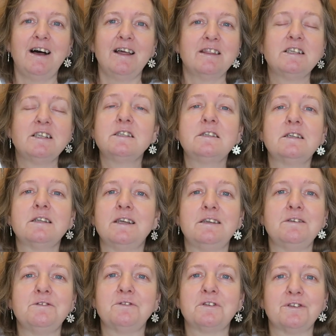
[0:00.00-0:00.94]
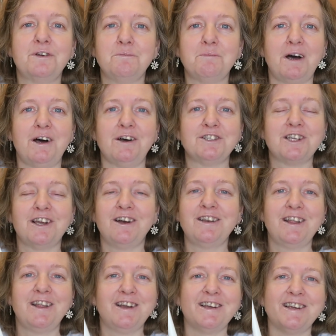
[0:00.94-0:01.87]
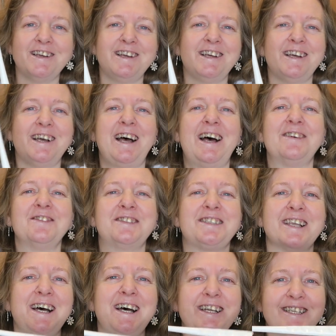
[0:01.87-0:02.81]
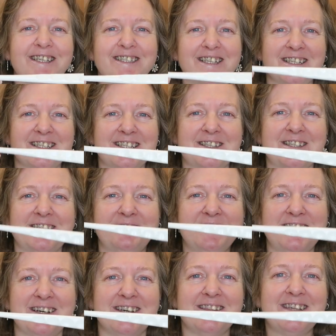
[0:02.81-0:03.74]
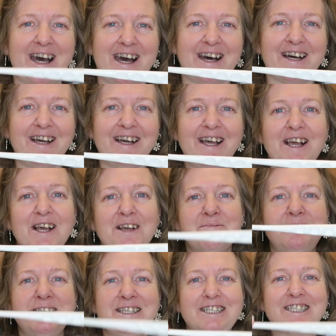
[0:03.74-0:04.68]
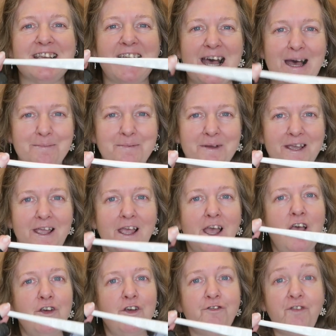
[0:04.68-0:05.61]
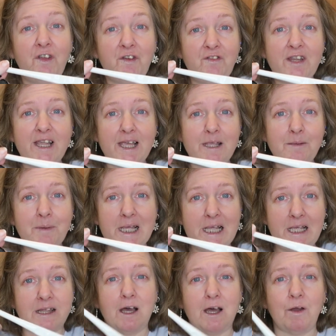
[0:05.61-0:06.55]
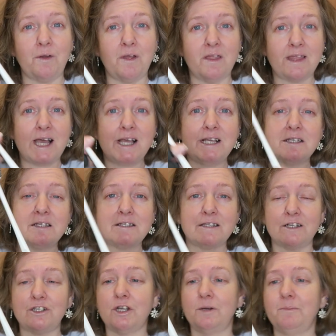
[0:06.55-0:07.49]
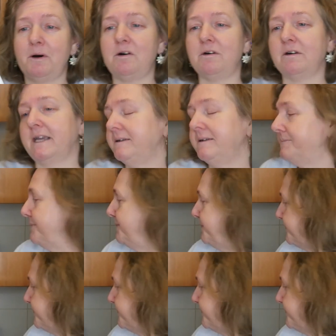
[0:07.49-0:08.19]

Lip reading: This isn't going to get used so much. I know, how sad is it? There's nothing like that. Makes you happy. 58p though, that is such a bargain.